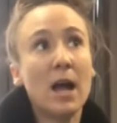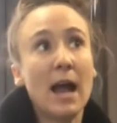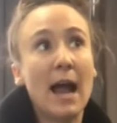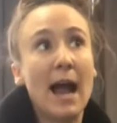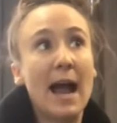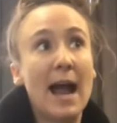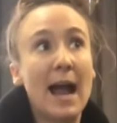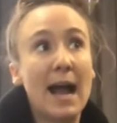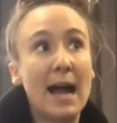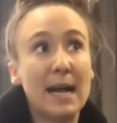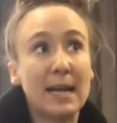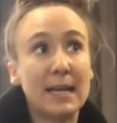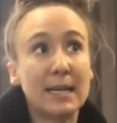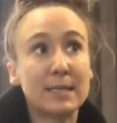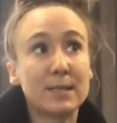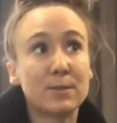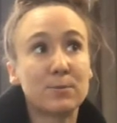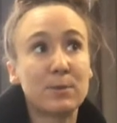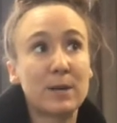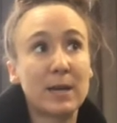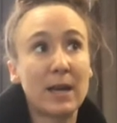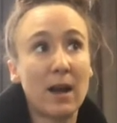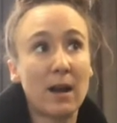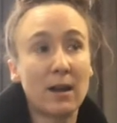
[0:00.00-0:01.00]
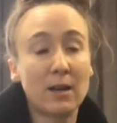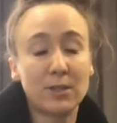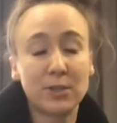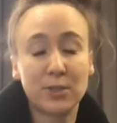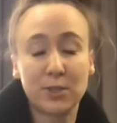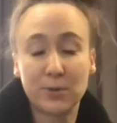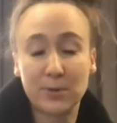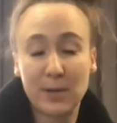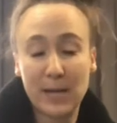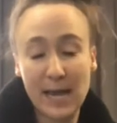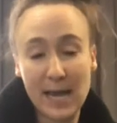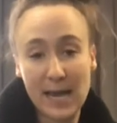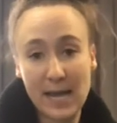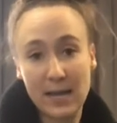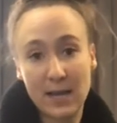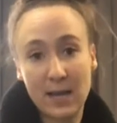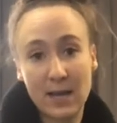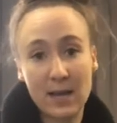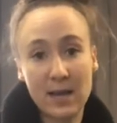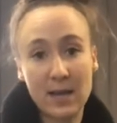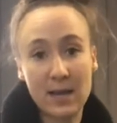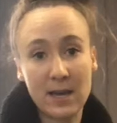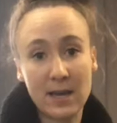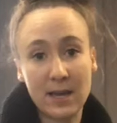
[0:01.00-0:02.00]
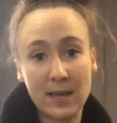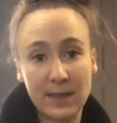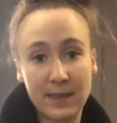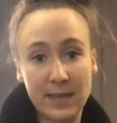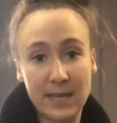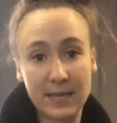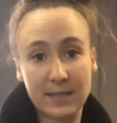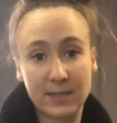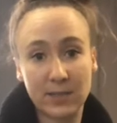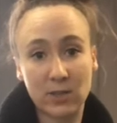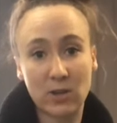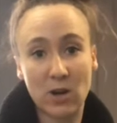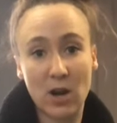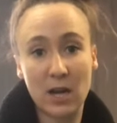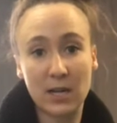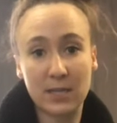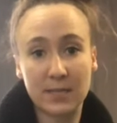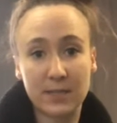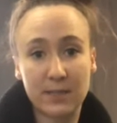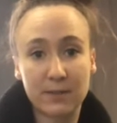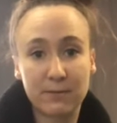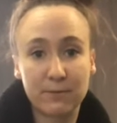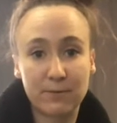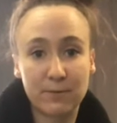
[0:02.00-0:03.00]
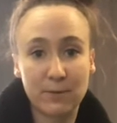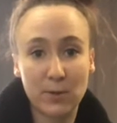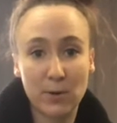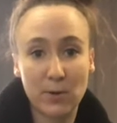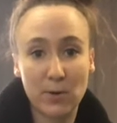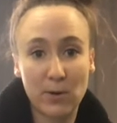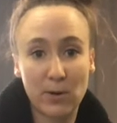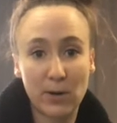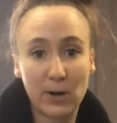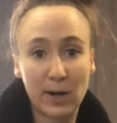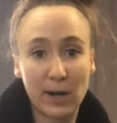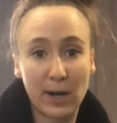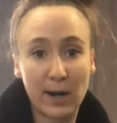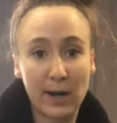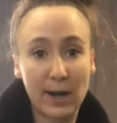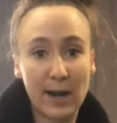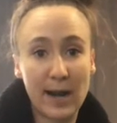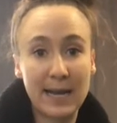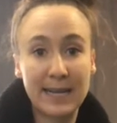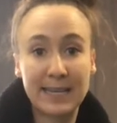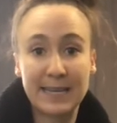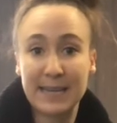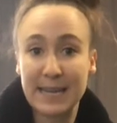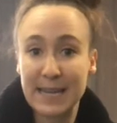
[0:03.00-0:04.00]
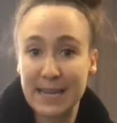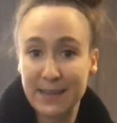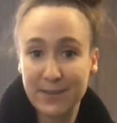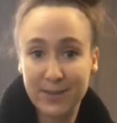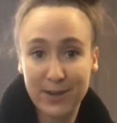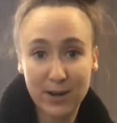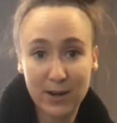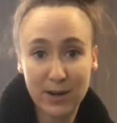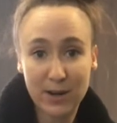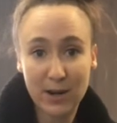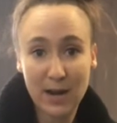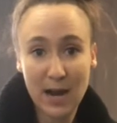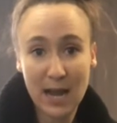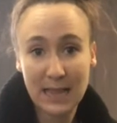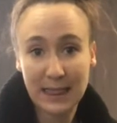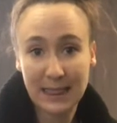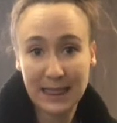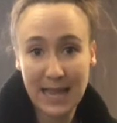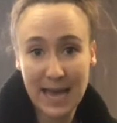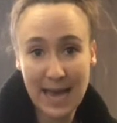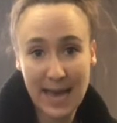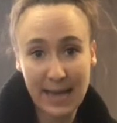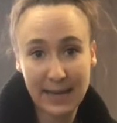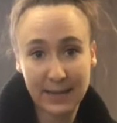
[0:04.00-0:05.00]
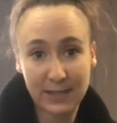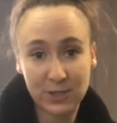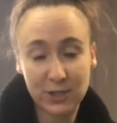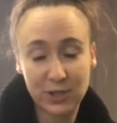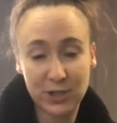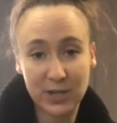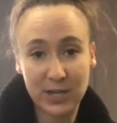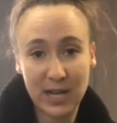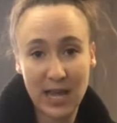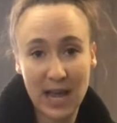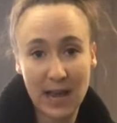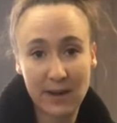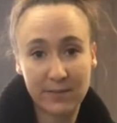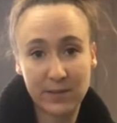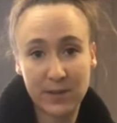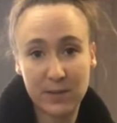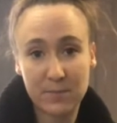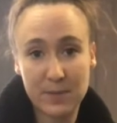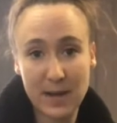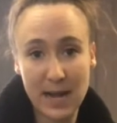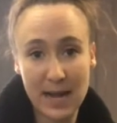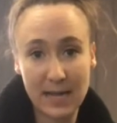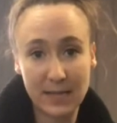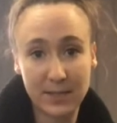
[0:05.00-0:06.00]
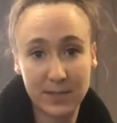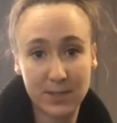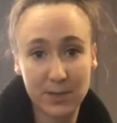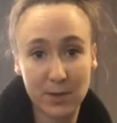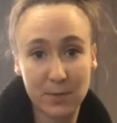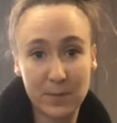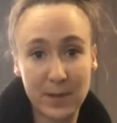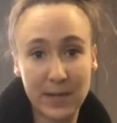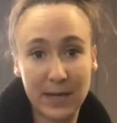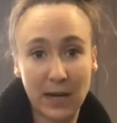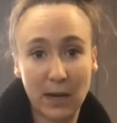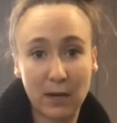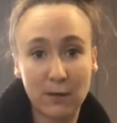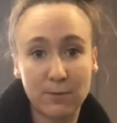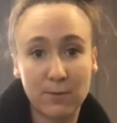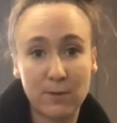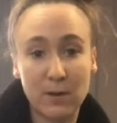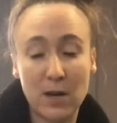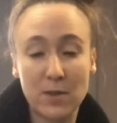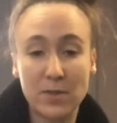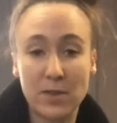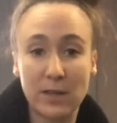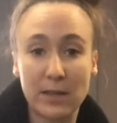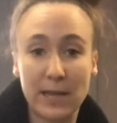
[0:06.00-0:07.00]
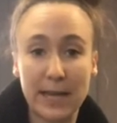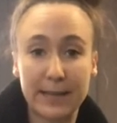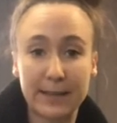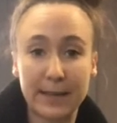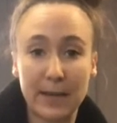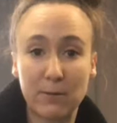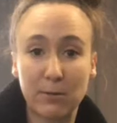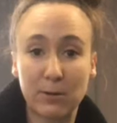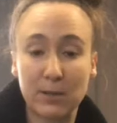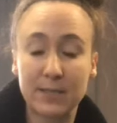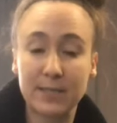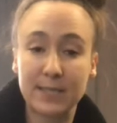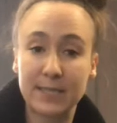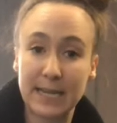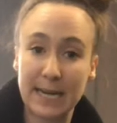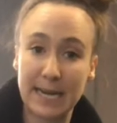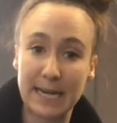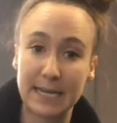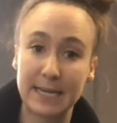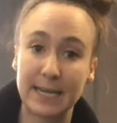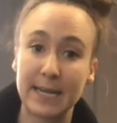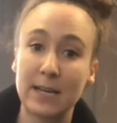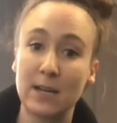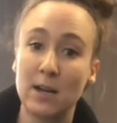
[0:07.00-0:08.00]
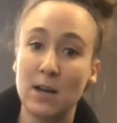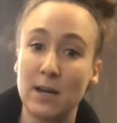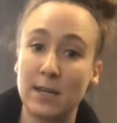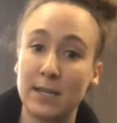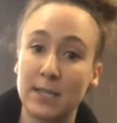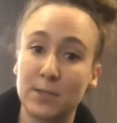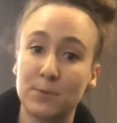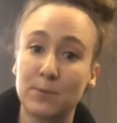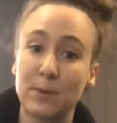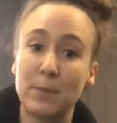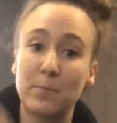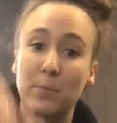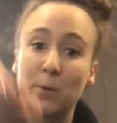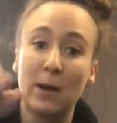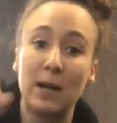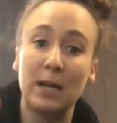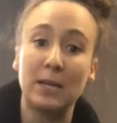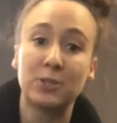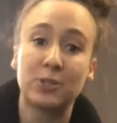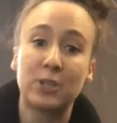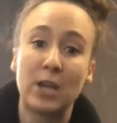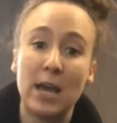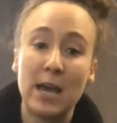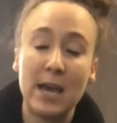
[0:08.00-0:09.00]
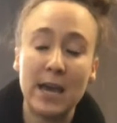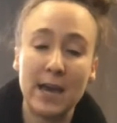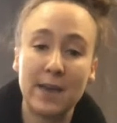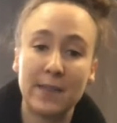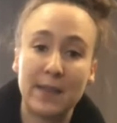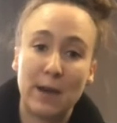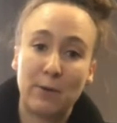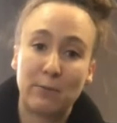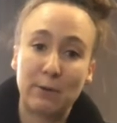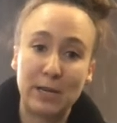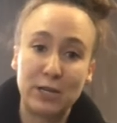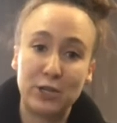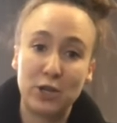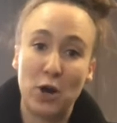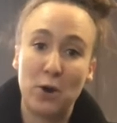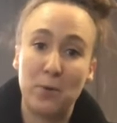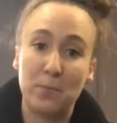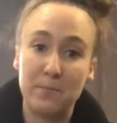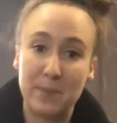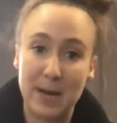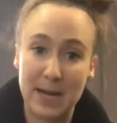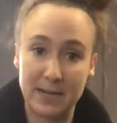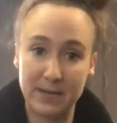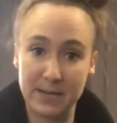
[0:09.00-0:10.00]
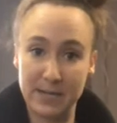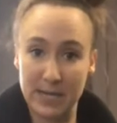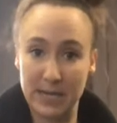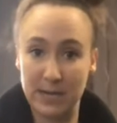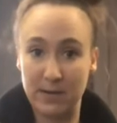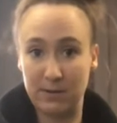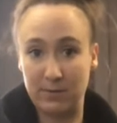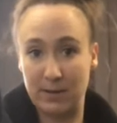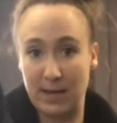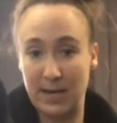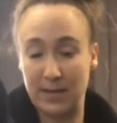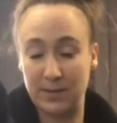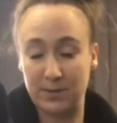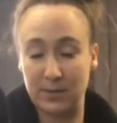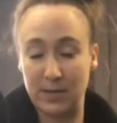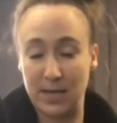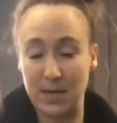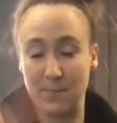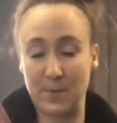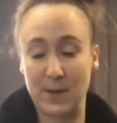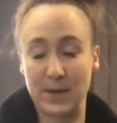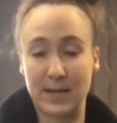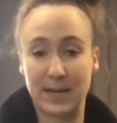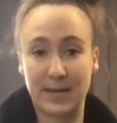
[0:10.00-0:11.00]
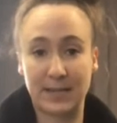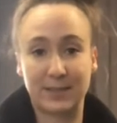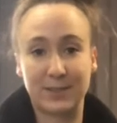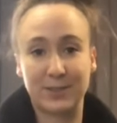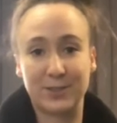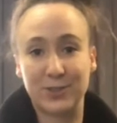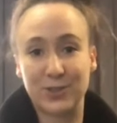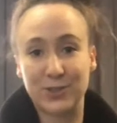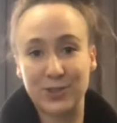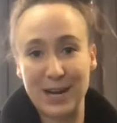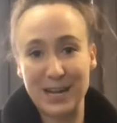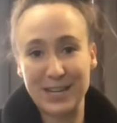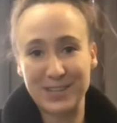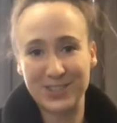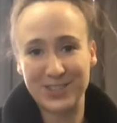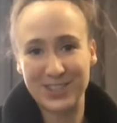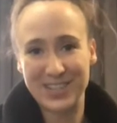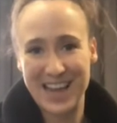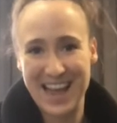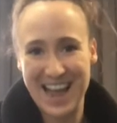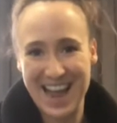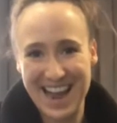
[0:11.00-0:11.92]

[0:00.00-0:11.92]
As we are doing these across the floor, neither leg should ever bend. So be careful on the leg that we're standing on as we brush that we don't bend it. Okay, so keep it nice and stretched.